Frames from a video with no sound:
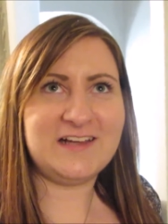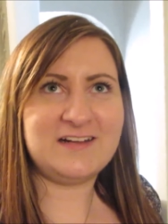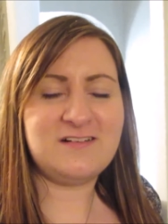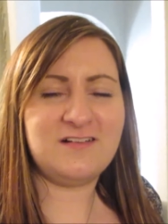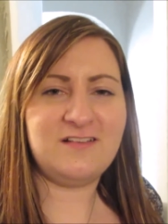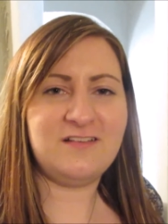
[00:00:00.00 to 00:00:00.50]

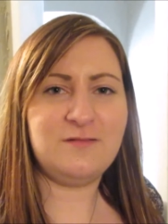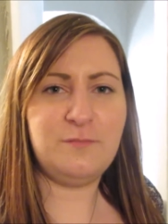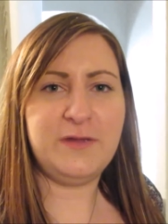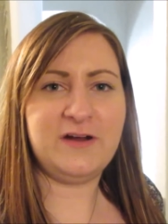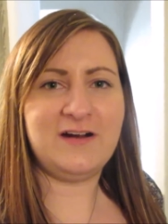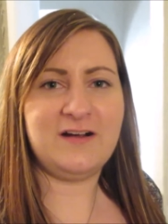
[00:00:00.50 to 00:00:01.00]
like this isn't
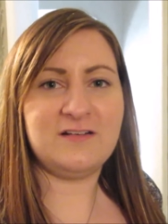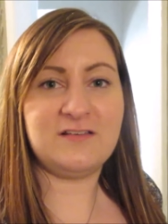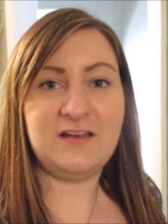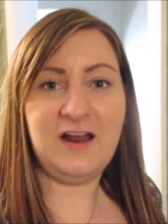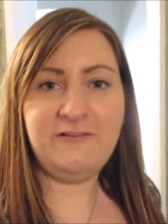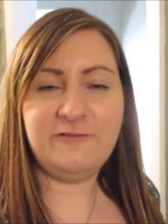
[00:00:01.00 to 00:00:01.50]

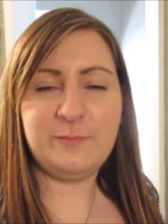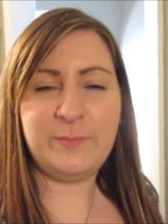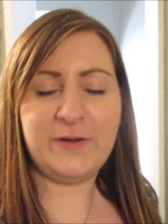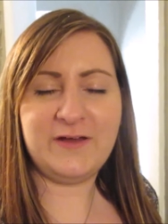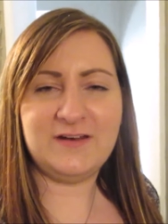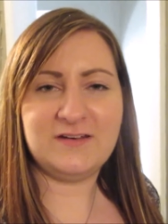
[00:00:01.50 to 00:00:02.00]
miracles enough
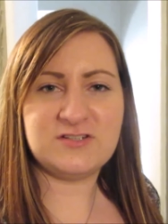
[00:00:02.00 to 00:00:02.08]
but